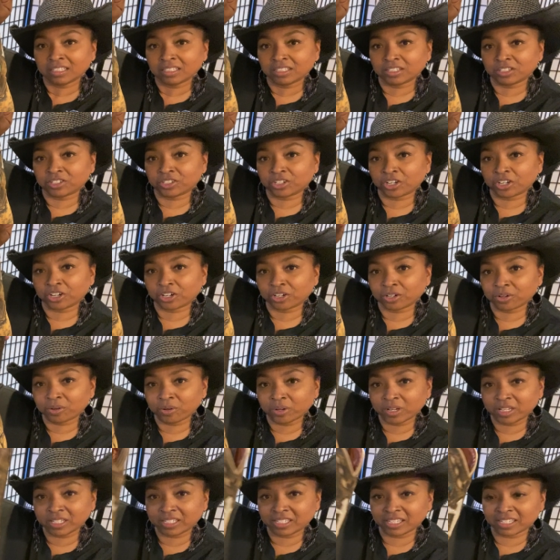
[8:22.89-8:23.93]
The
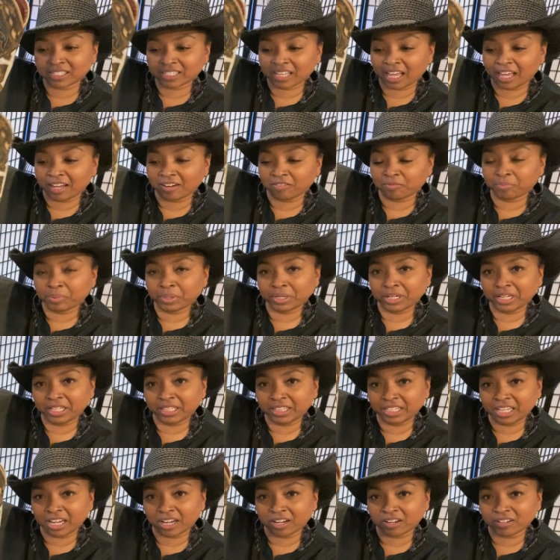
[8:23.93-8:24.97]
turquoise is kind of put in
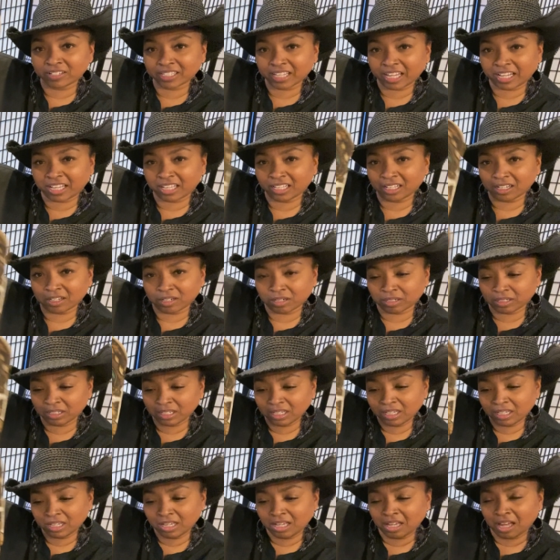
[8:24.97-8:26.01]
there. It's like a,
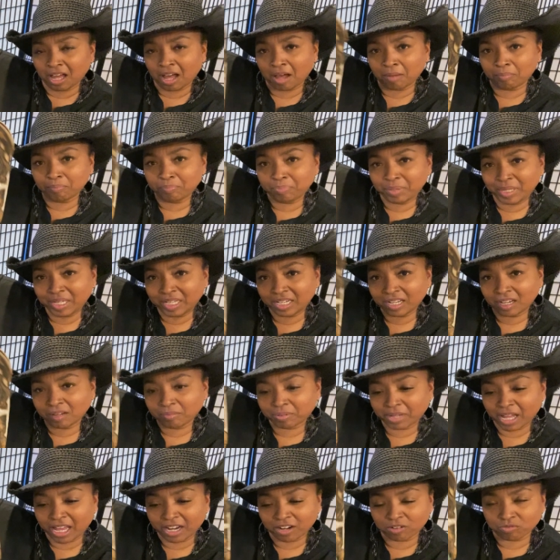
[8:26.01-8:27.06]
a beat
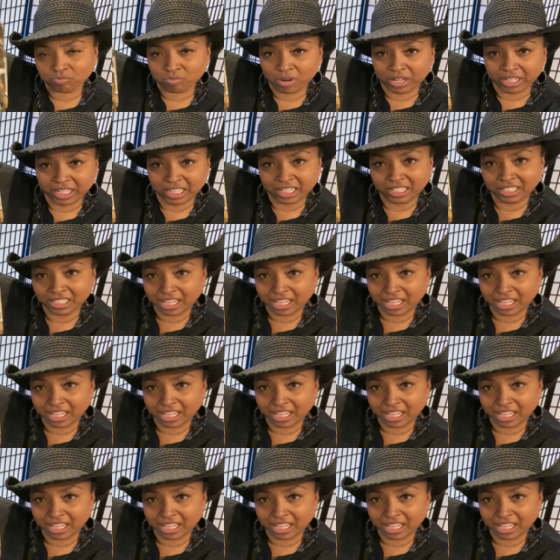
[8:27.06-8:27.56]
up kind of rugged